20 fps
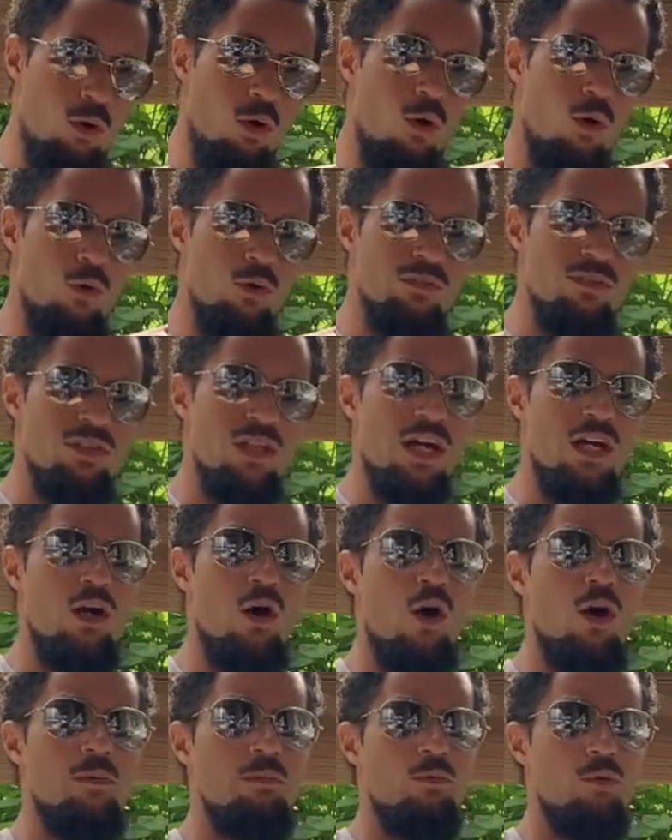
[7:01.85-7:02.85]
hole into that
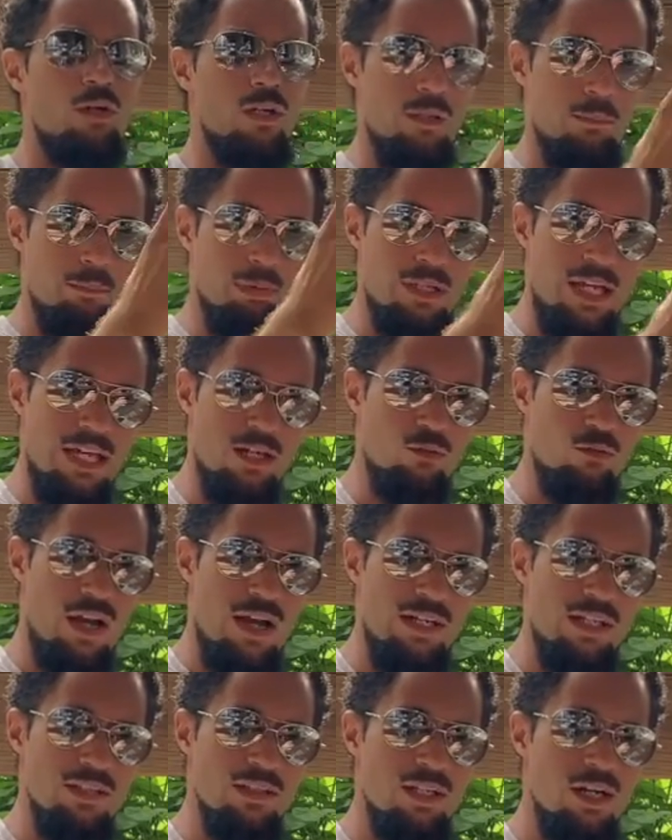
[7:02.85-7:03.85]
cardboard and plant
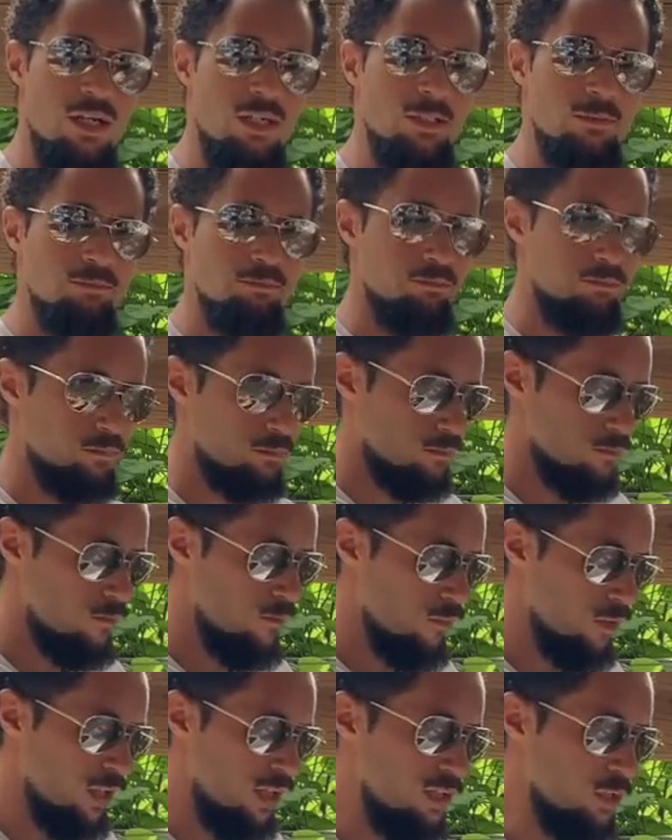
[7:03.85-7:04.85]
right in there.
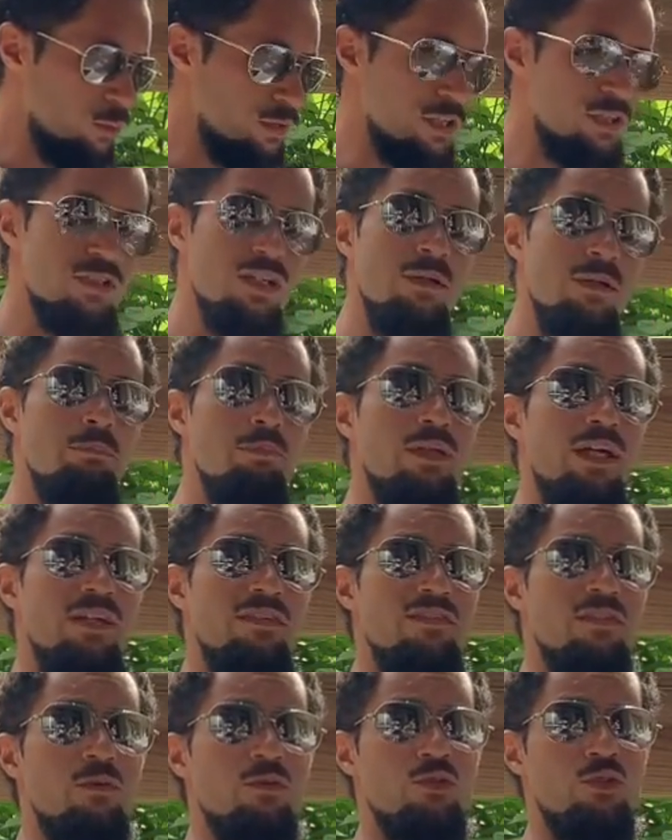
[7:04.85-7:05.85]
And when you're done
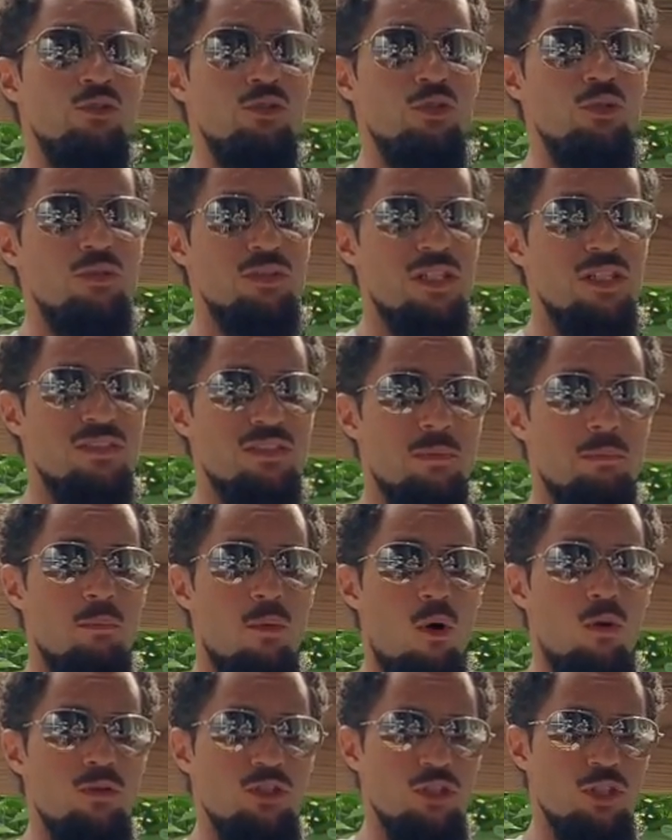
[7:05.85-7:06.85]
planting, what you'll do is get some
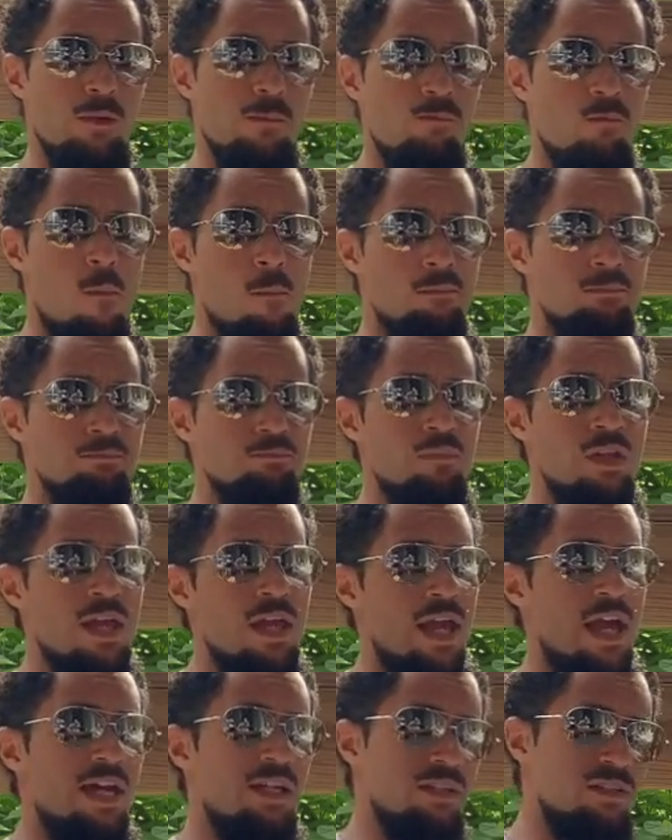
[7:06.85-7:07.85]
mulch
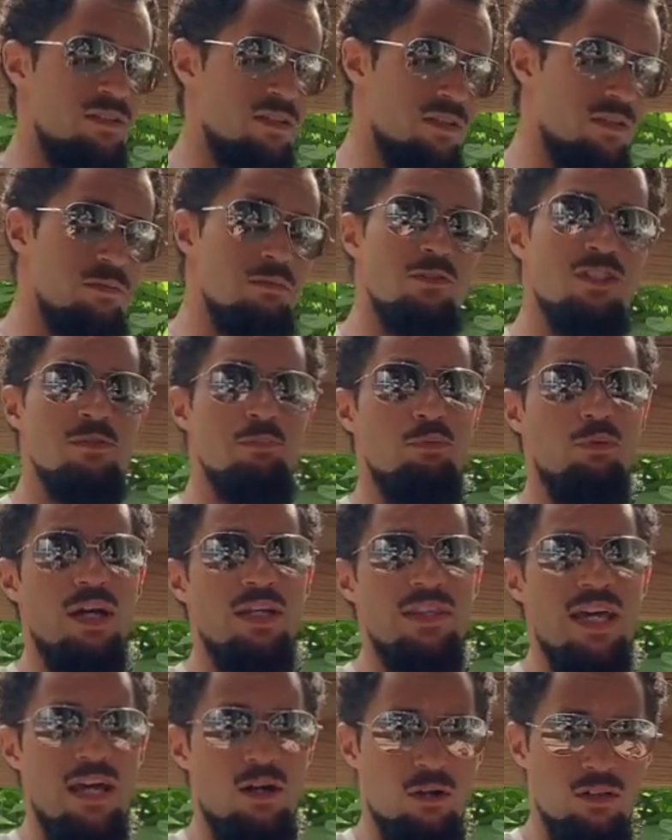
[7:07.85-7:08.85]
and
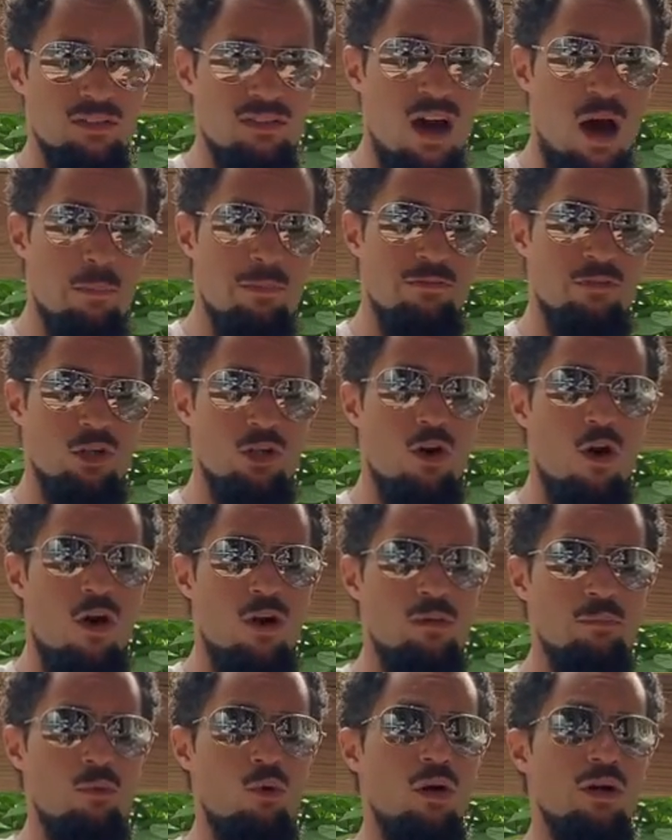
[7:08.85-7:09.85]
spread that on top of your
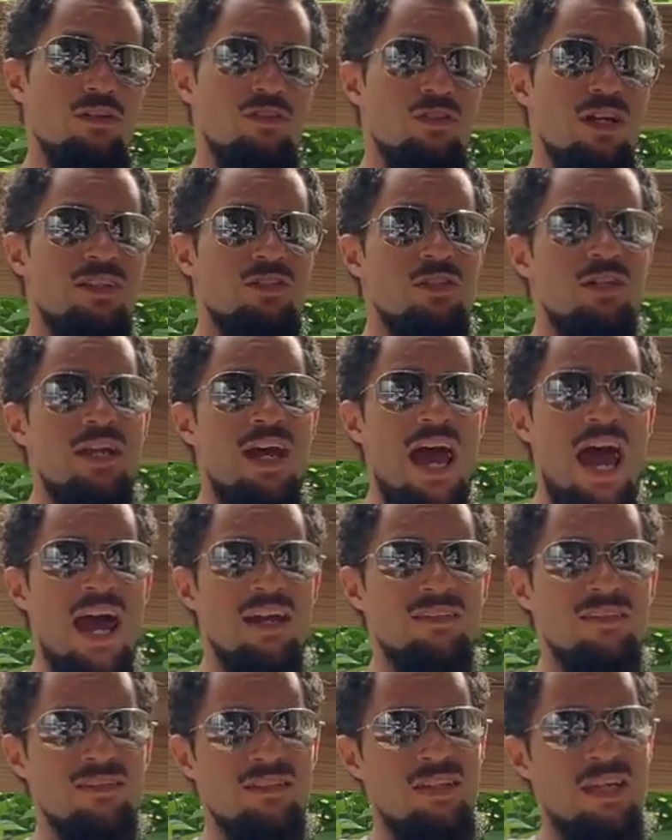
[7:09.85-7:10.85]
cardboard. So that's going to
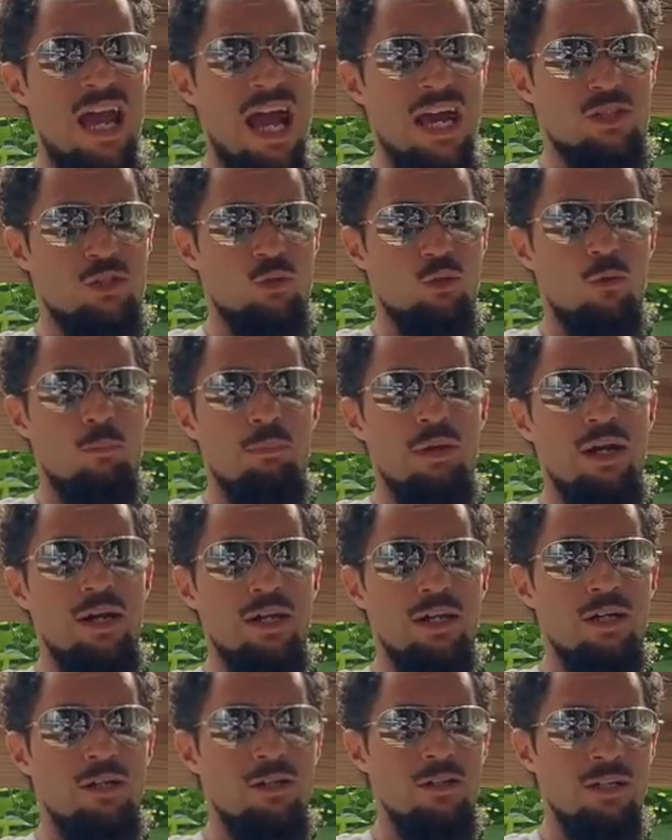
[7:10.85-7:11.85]
act as a natural
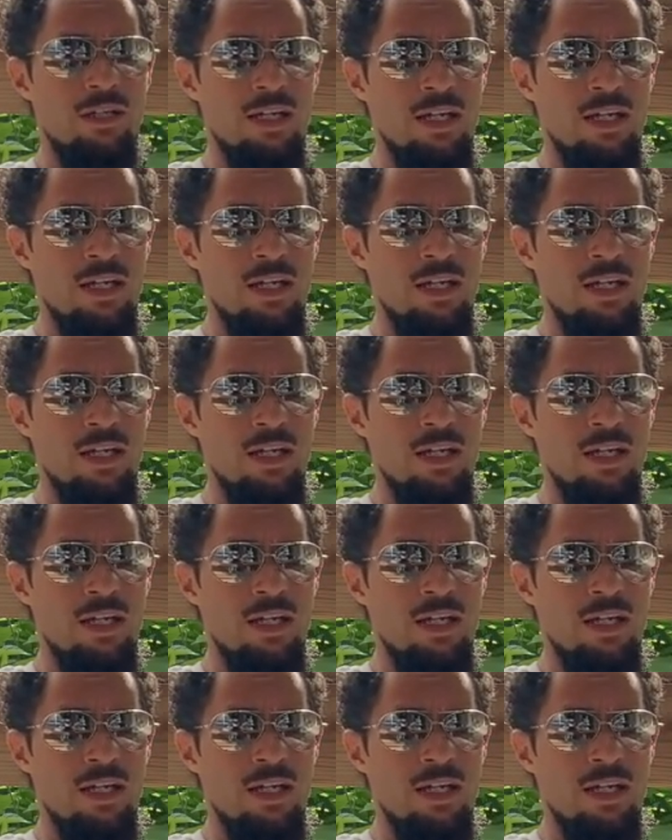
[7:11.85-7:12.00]
barrier